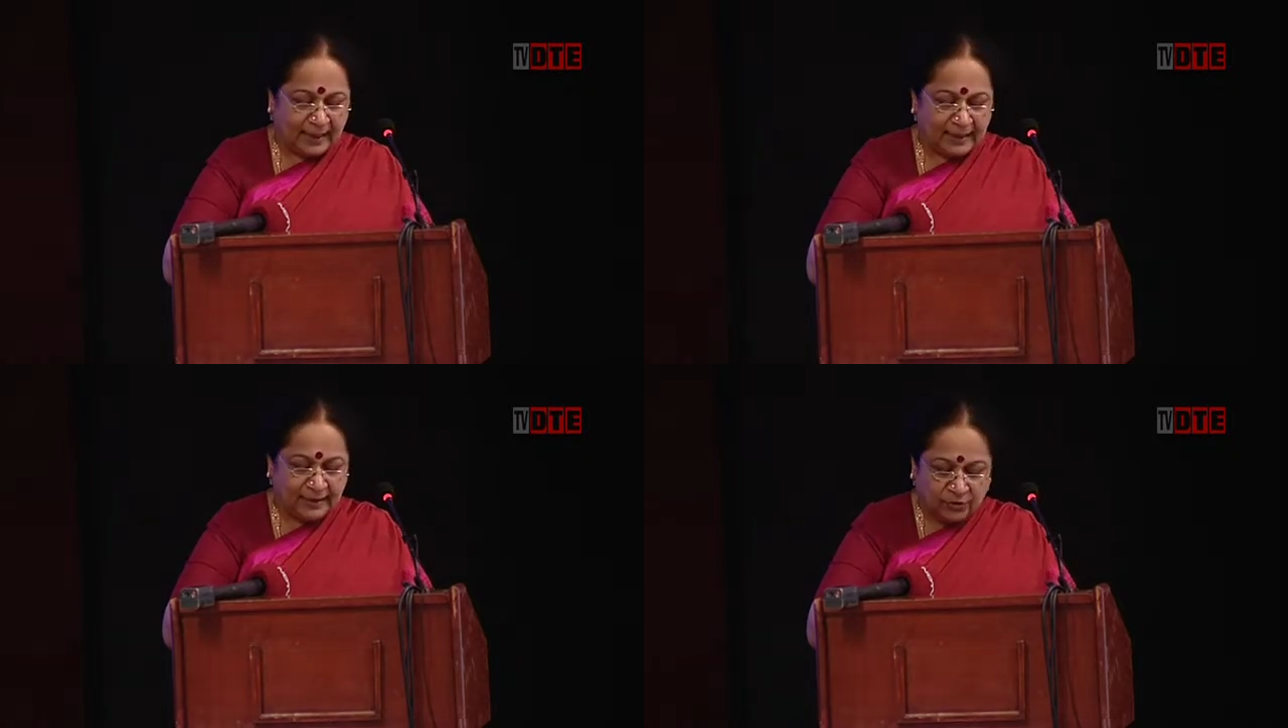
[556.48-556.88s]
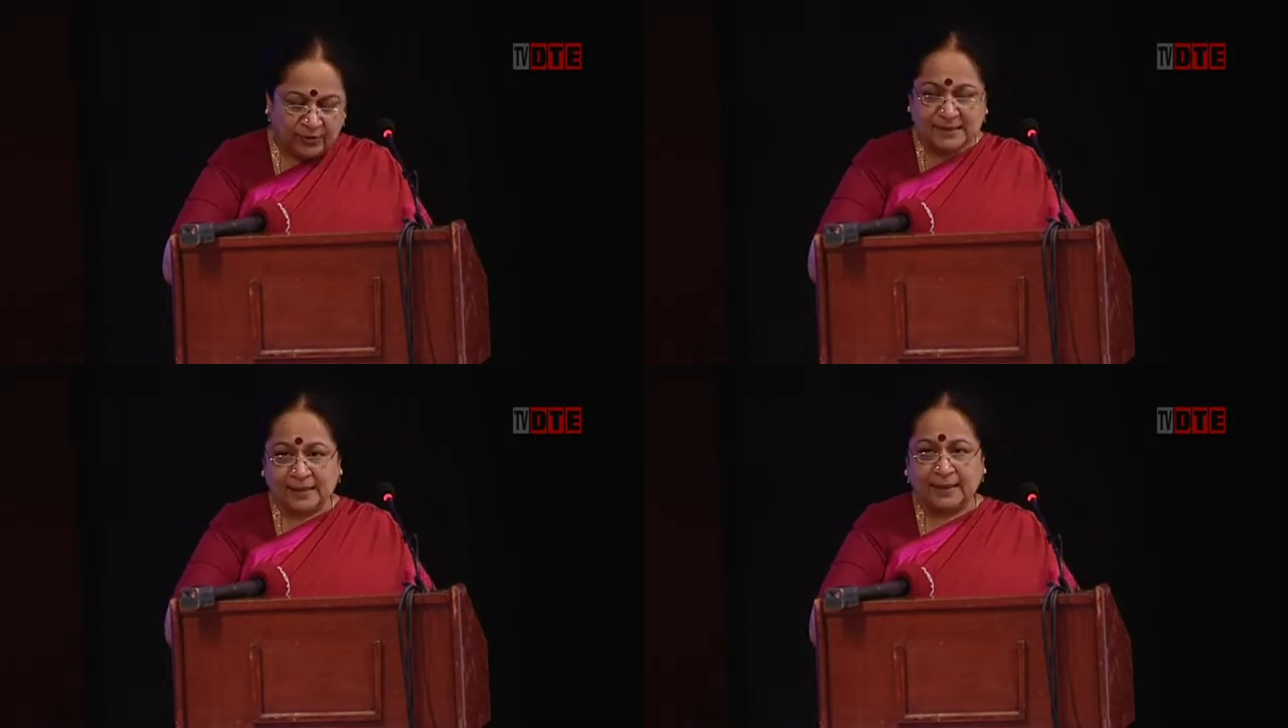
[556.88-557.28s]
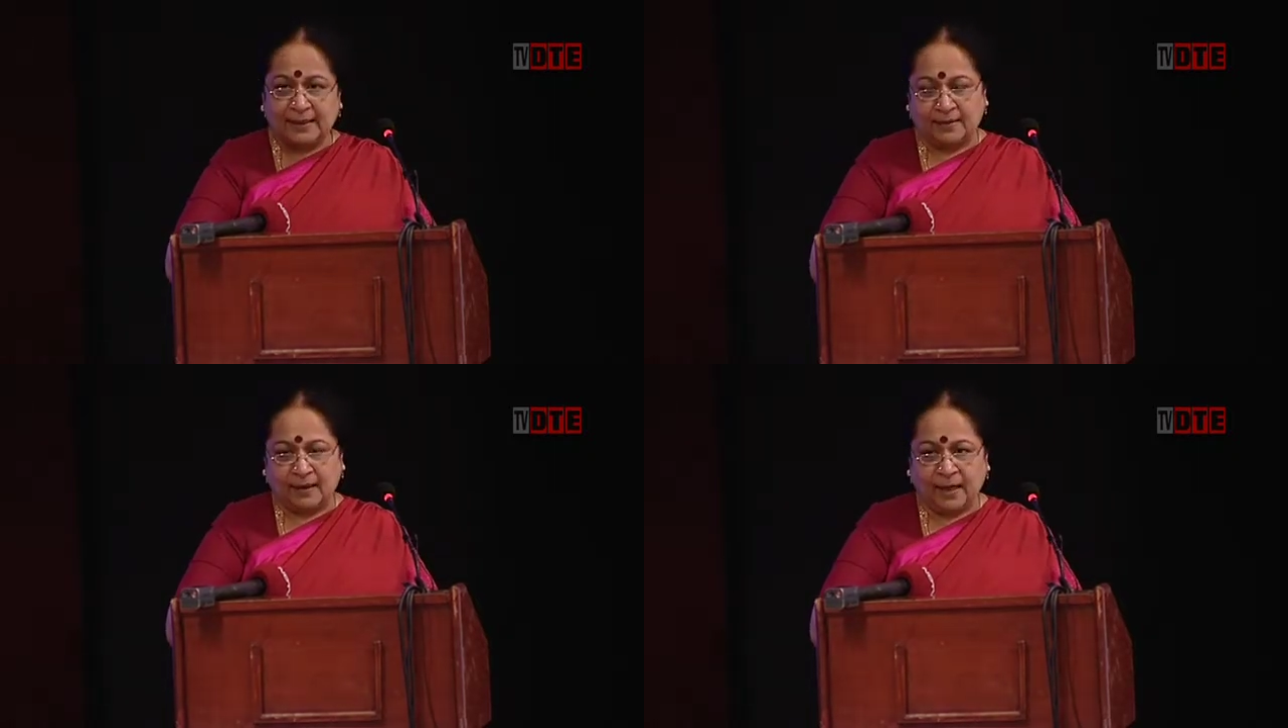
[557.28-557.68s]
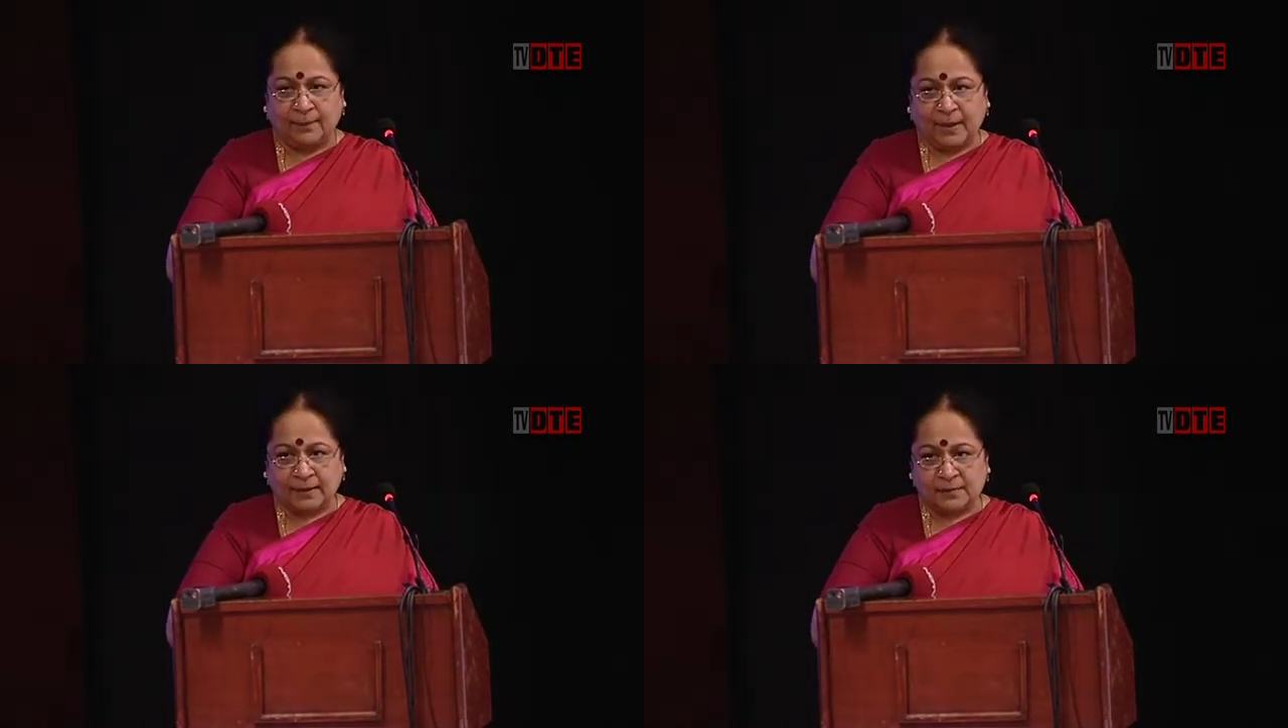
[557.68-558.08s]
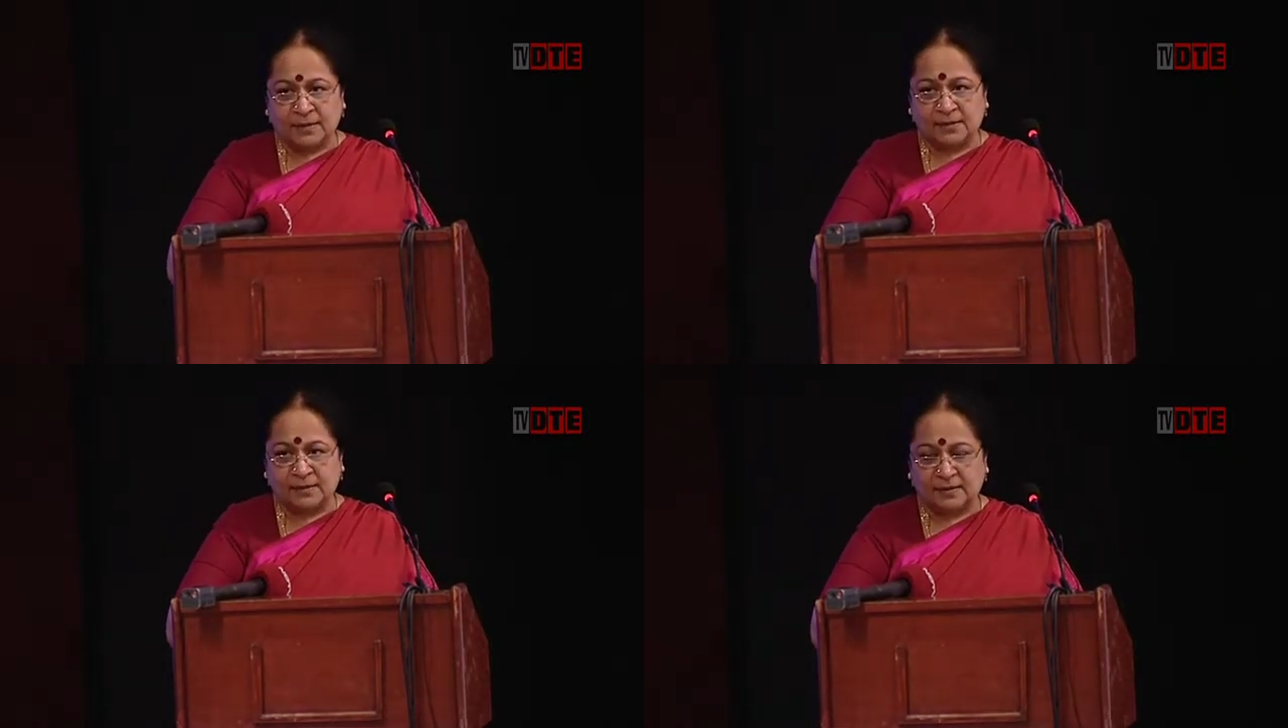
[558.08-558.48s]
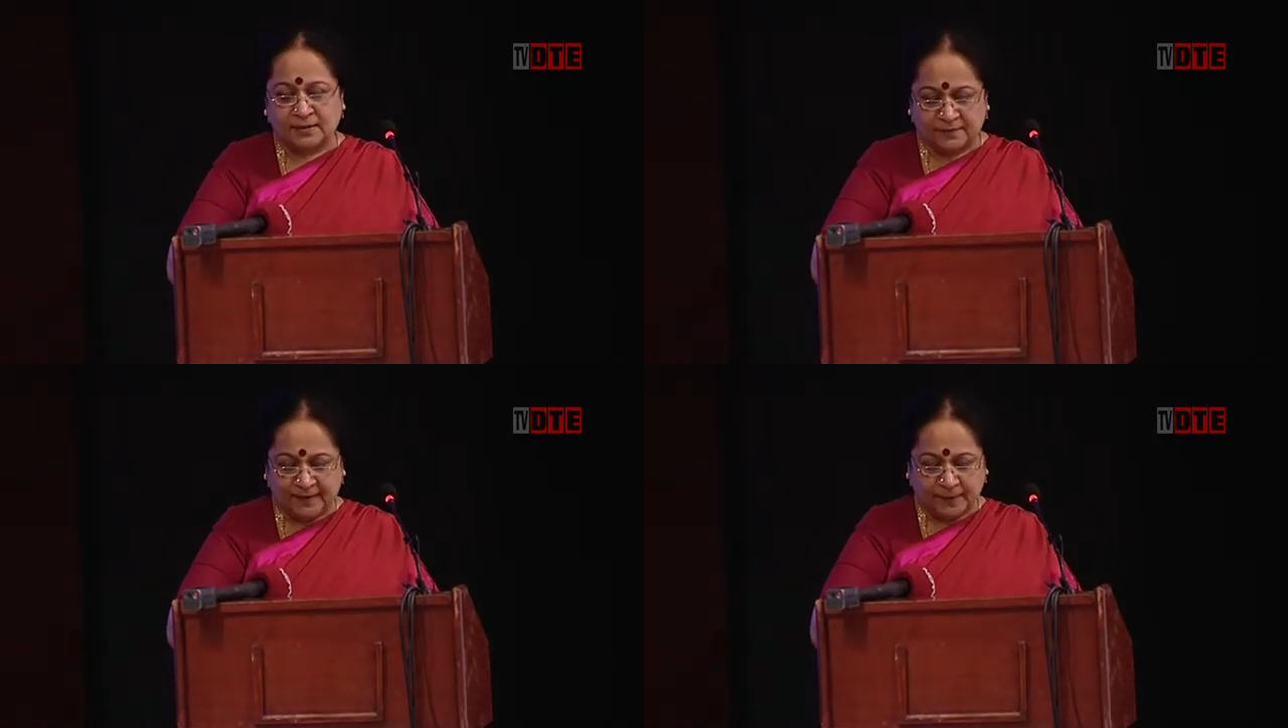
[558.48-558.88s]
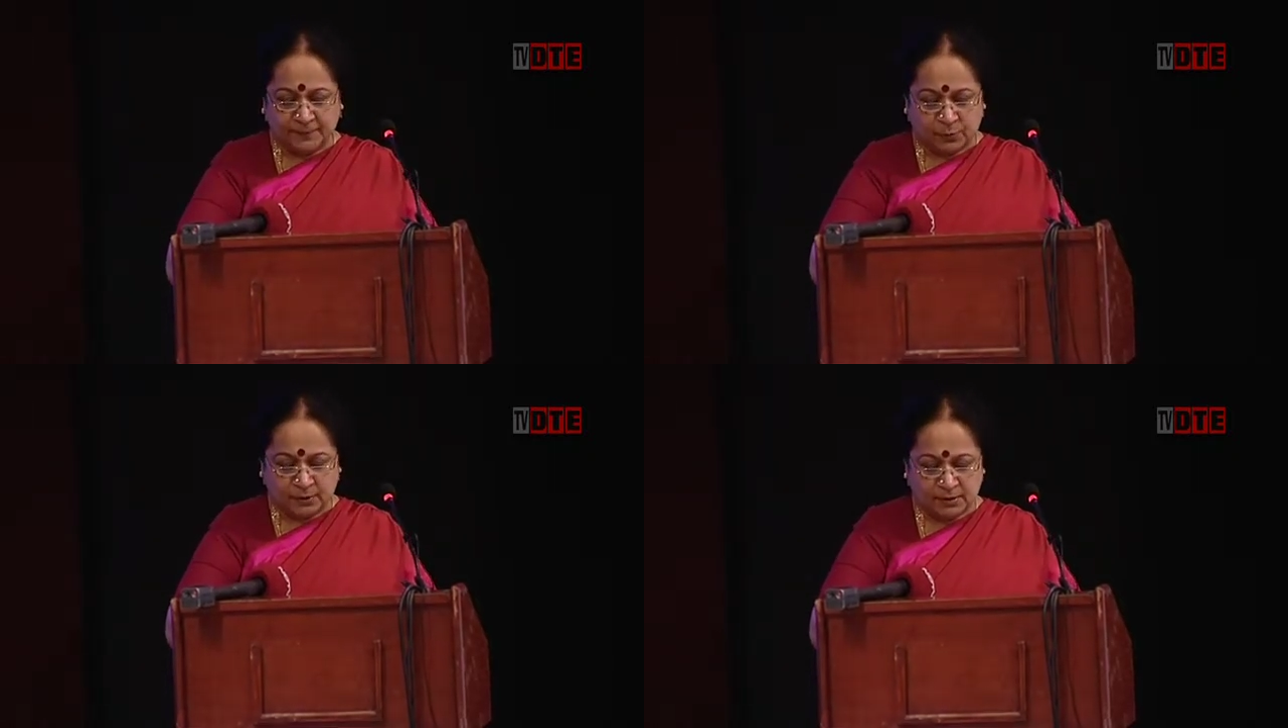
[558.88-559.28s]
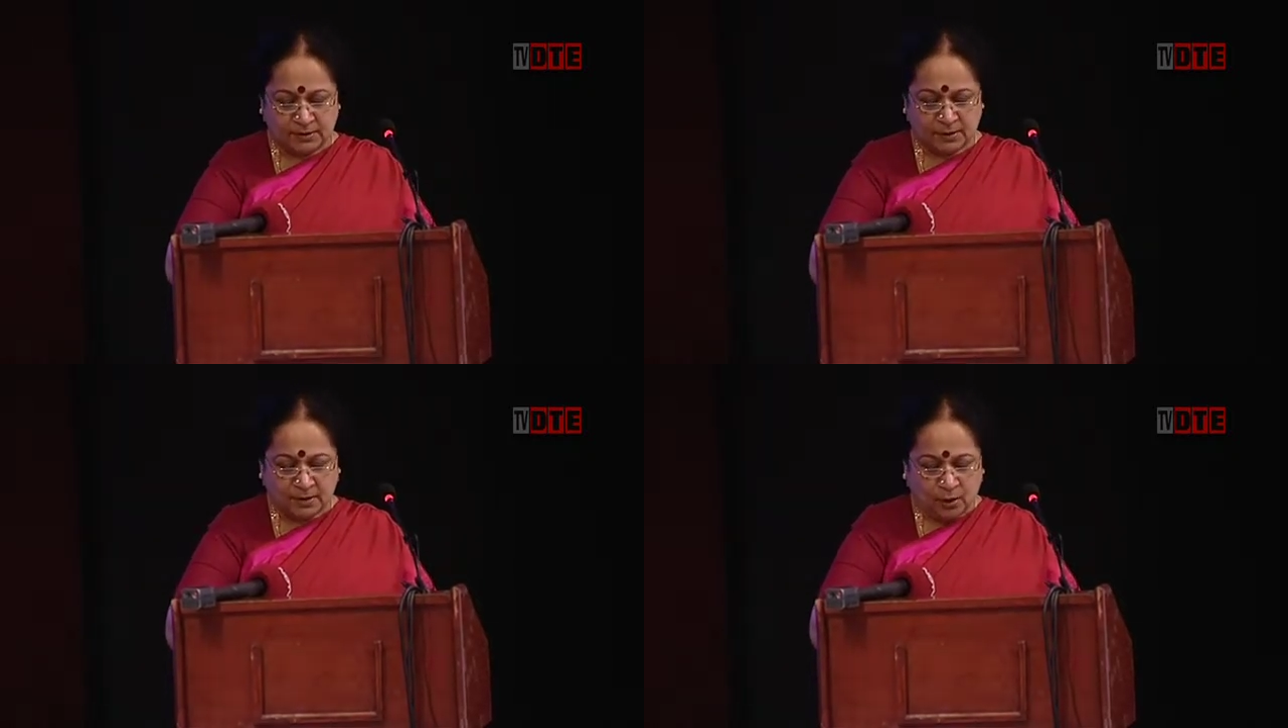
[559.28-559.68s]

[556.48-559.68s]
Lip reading: Increasingly, our partners in the developed world,